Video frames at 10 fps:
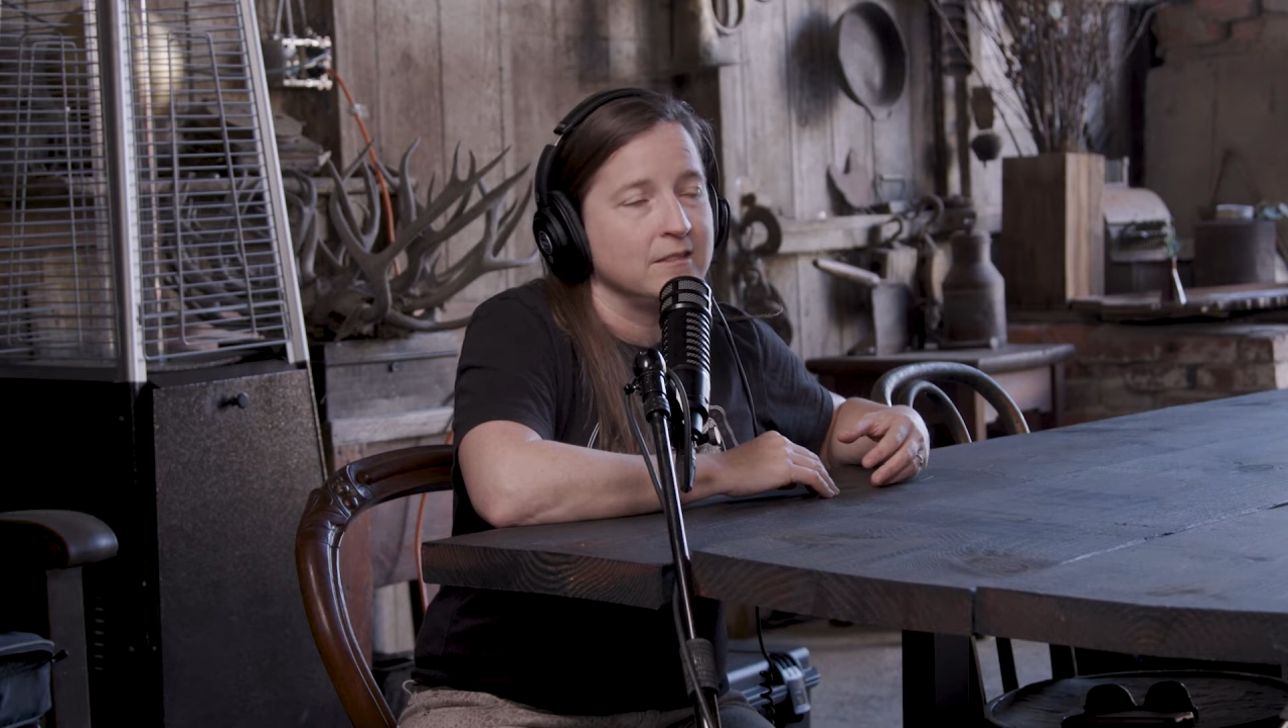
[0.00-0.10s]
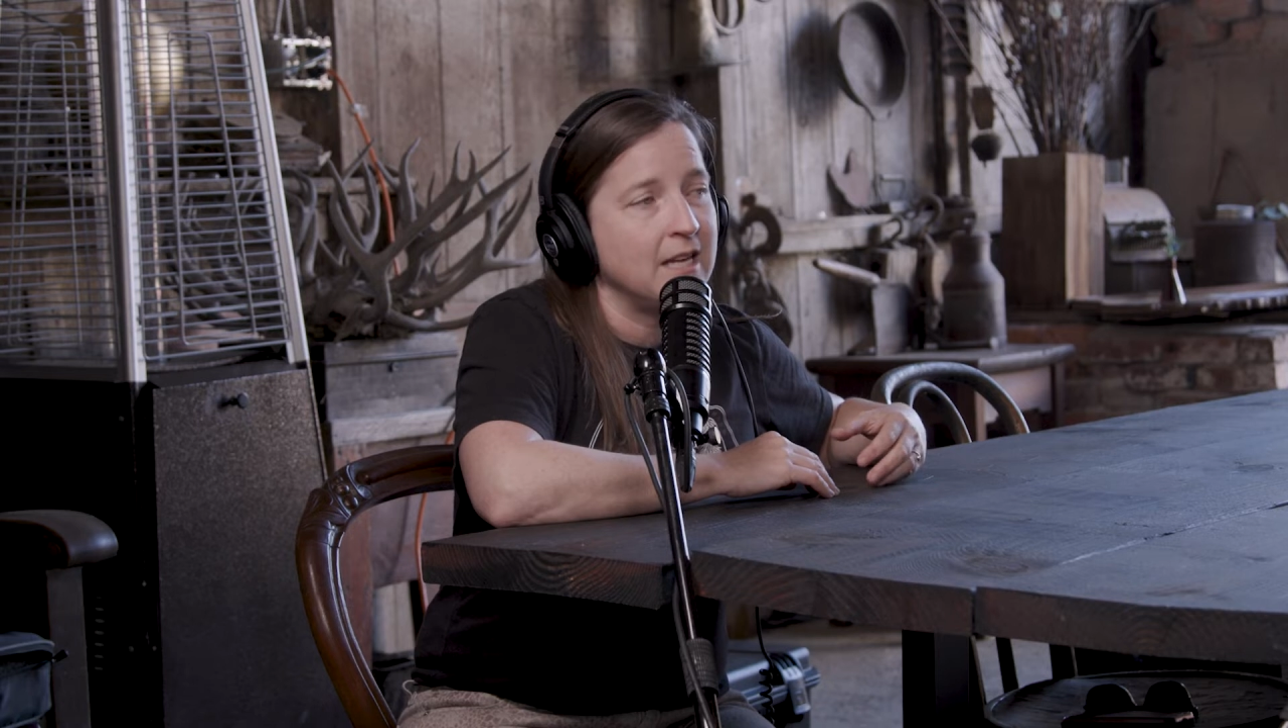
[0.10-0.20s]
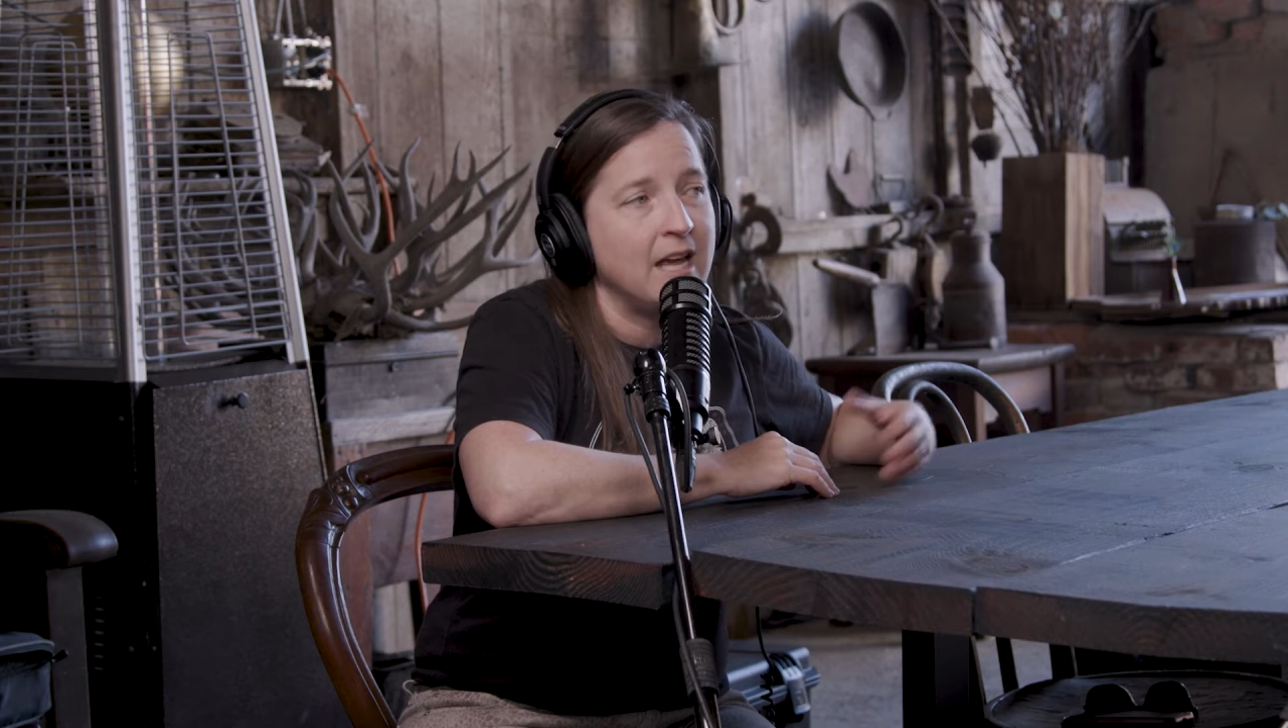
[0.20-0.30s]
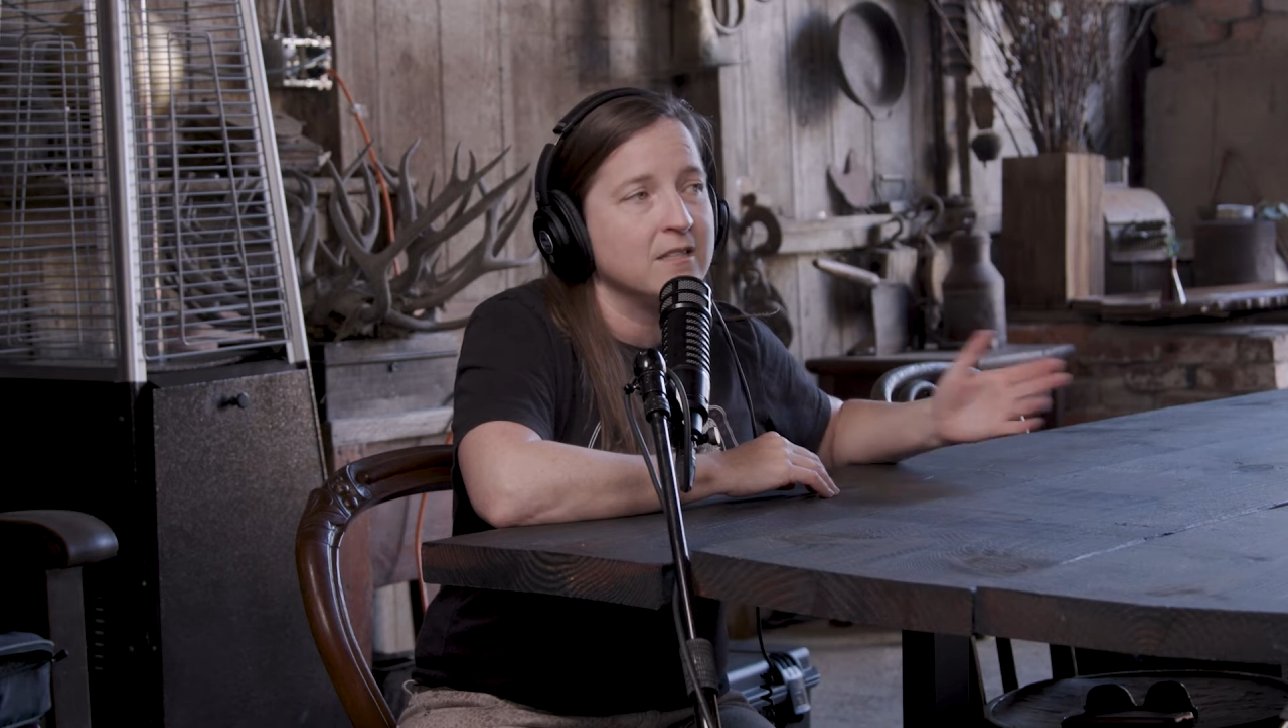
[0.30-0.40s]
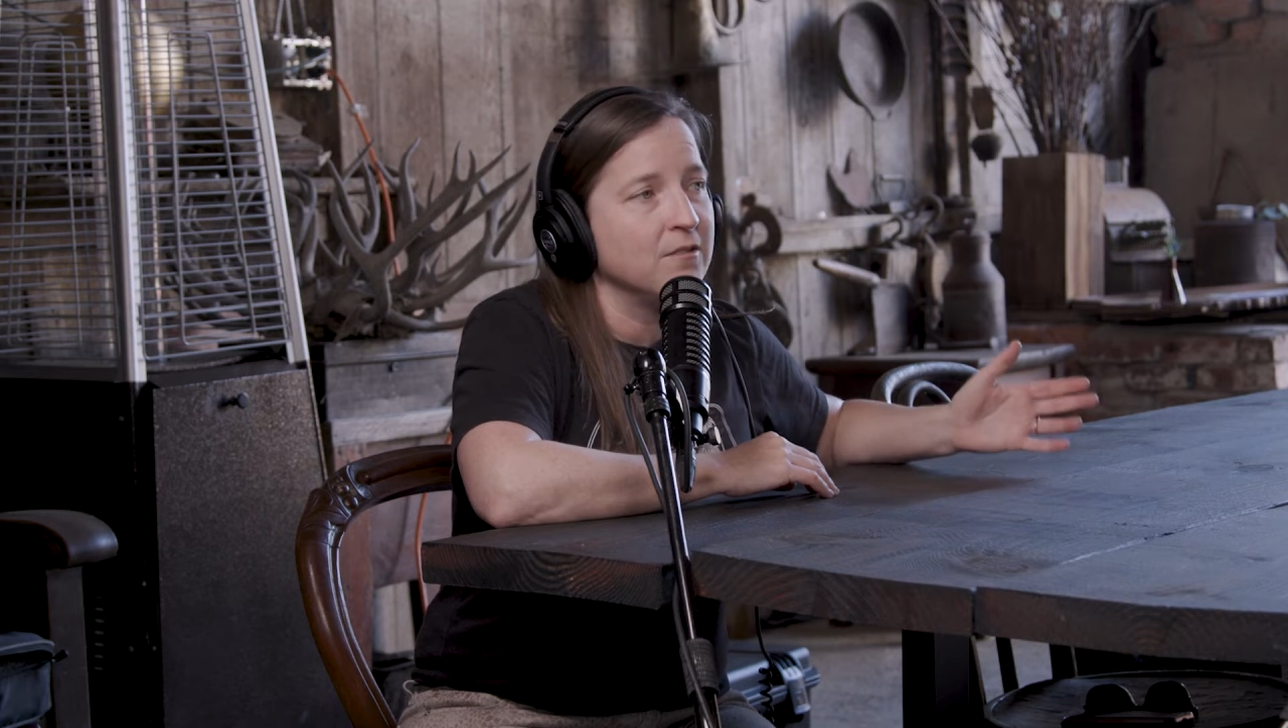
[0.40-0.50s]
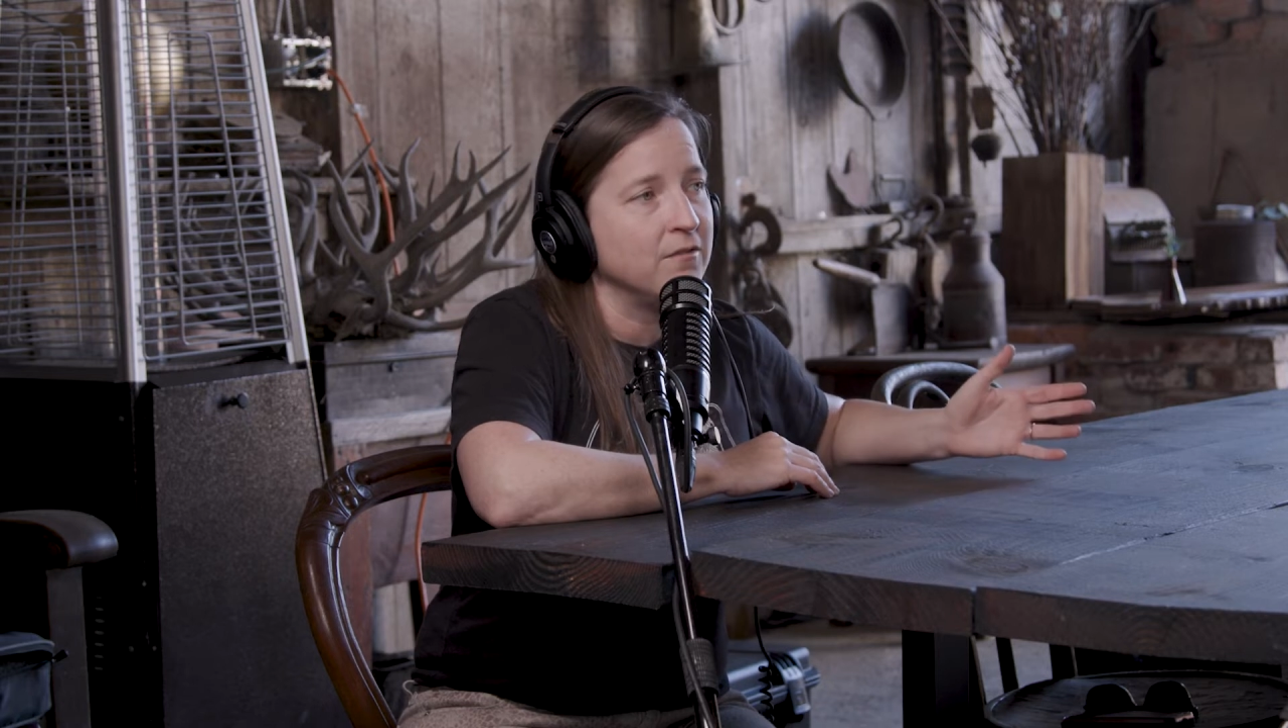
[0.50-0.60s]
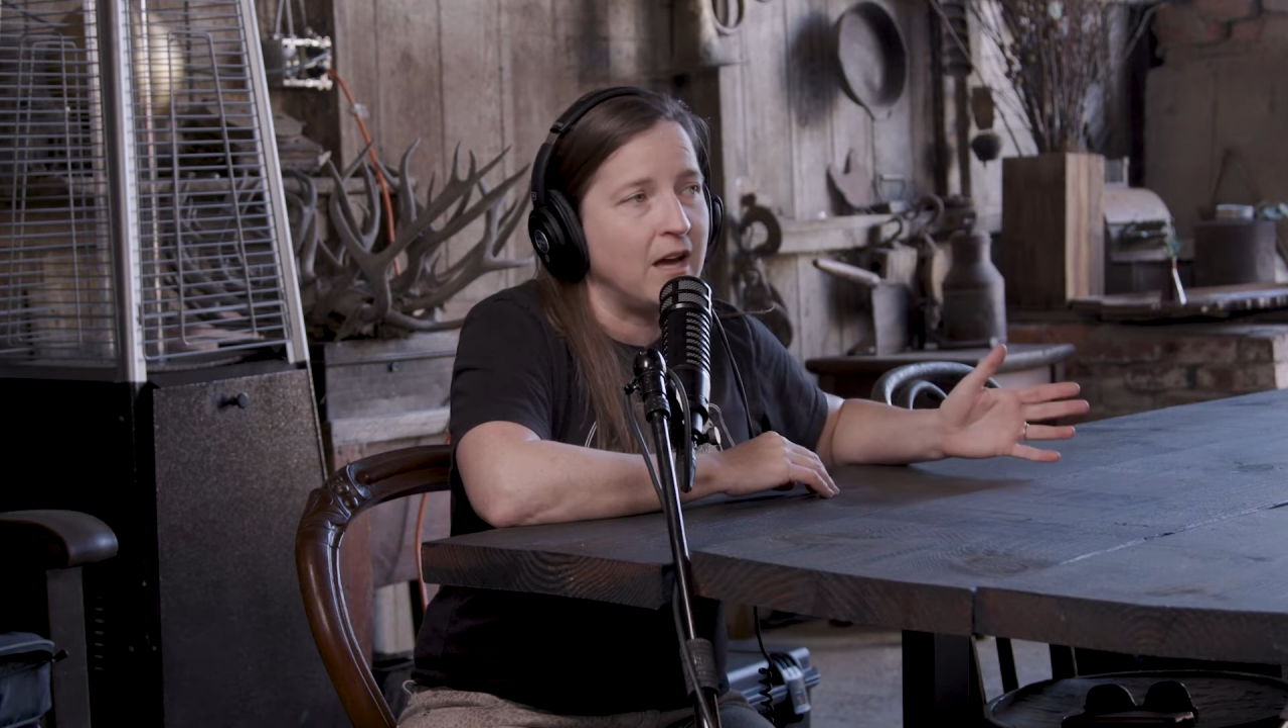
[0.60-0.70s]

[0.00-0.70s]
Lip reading: tens of